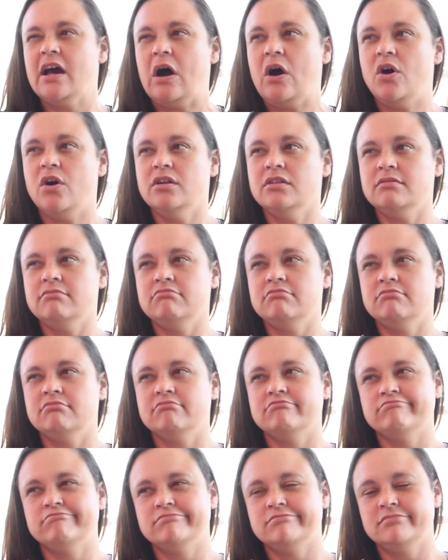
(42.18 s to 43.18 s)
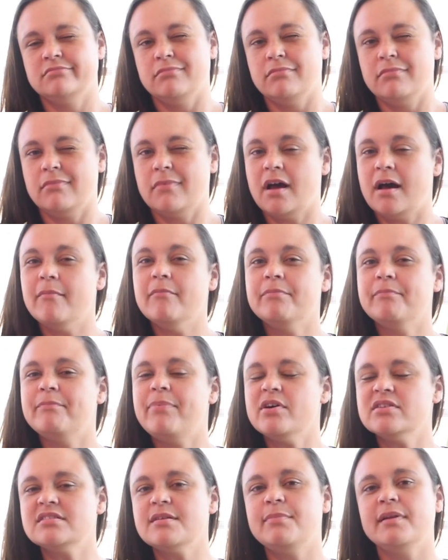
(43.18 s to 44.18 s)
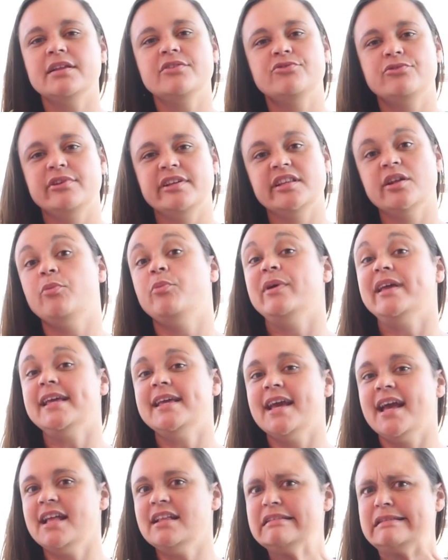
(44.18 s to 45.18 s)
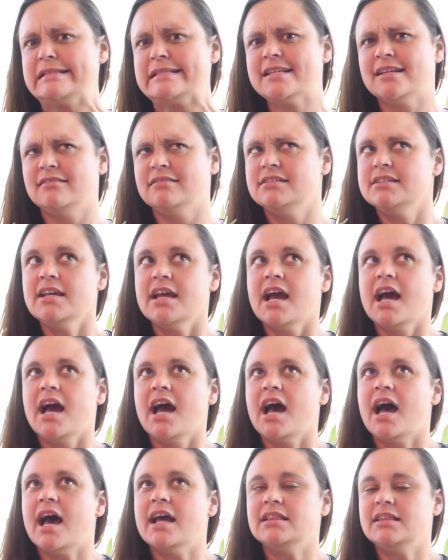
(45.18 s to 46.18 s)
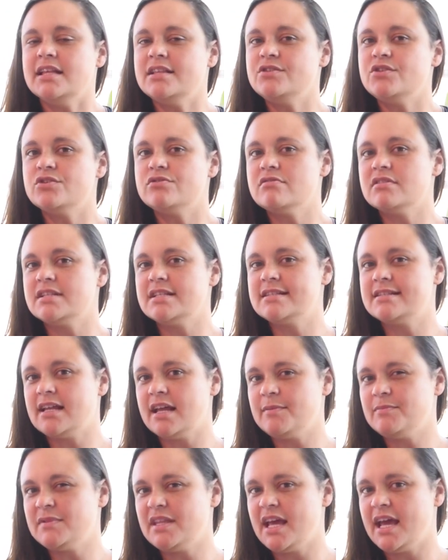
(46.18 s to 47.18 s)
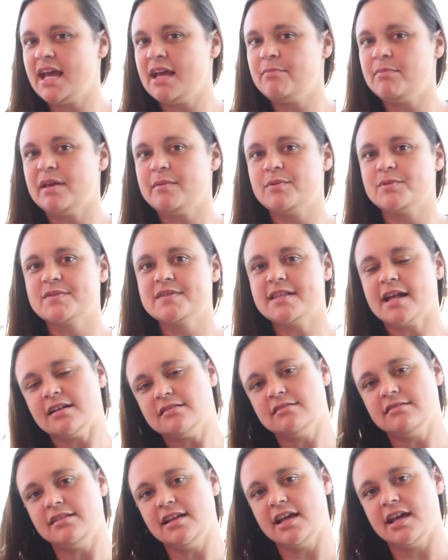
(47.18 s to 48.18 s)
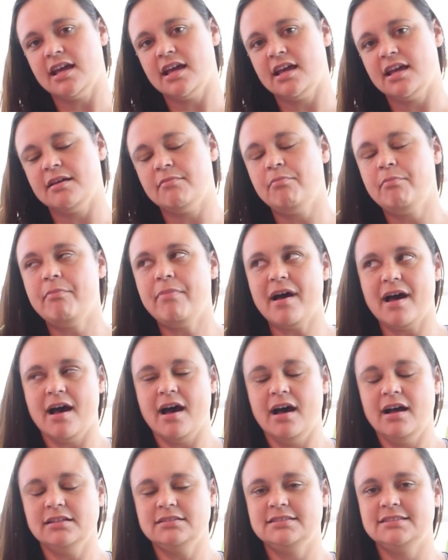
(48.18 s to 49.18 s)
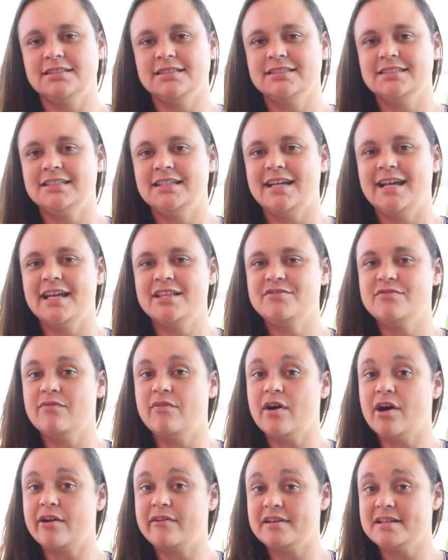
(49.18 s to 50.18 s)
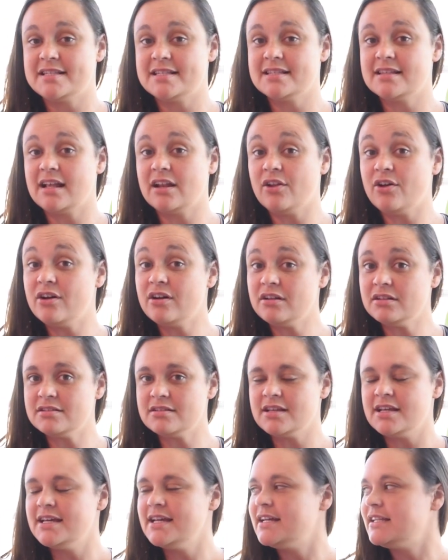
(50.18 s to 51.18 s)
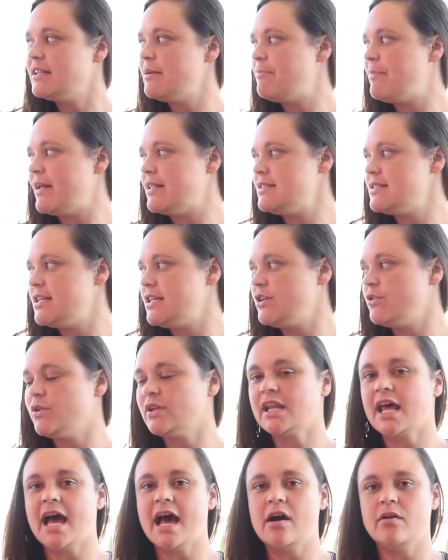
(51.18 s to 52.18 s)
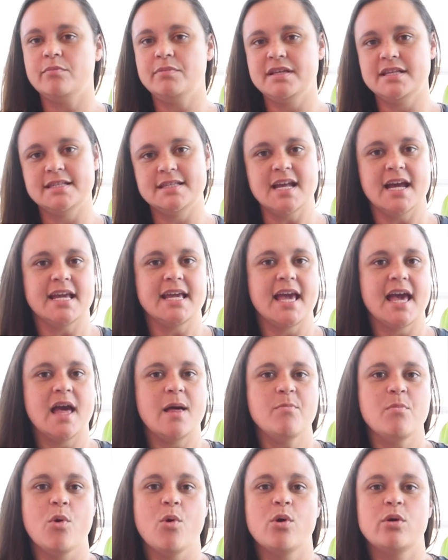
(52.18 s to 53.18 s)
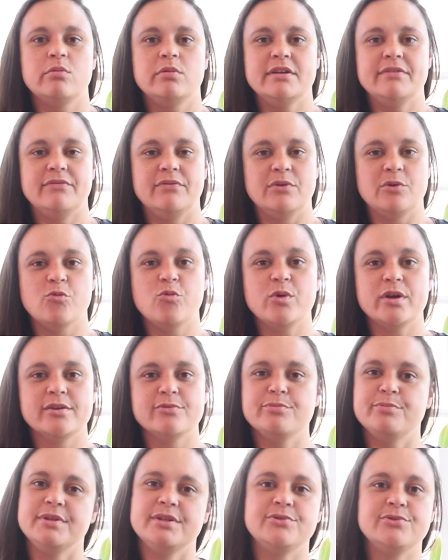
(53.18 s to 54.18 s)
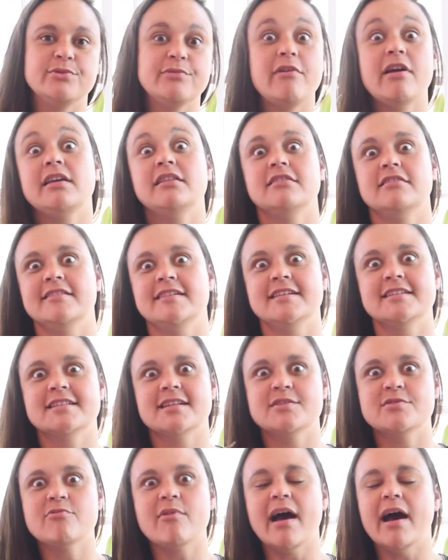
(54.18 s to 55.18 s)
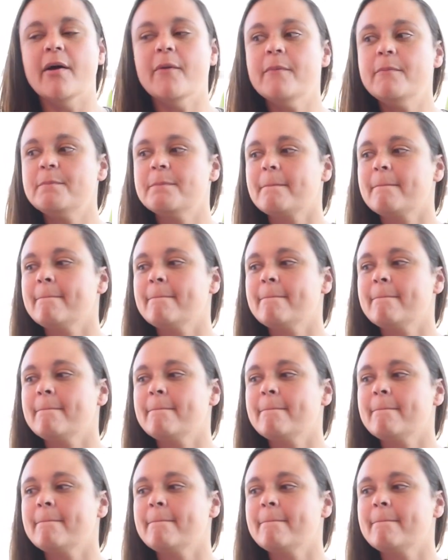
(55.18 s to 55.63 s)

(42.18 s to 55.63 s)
on possibly during the weekend. I tend to do it the same day, maybe on Saturday, but it varies a lot depending on how busy I am or if you will be doing things as well.